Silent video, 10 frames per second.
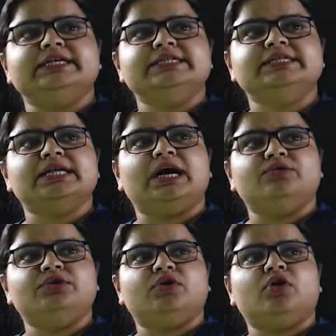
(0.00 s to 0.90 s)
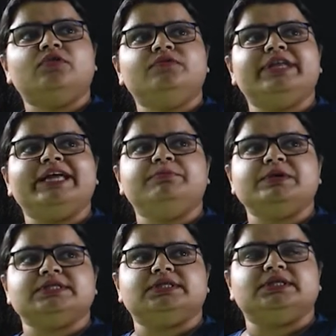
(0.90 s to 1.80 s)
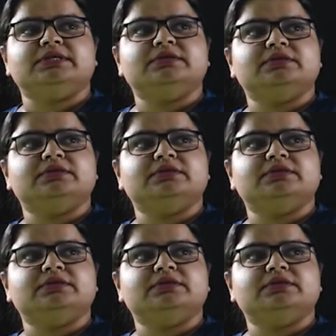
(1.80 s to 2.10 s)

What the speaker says: a discount of 10%.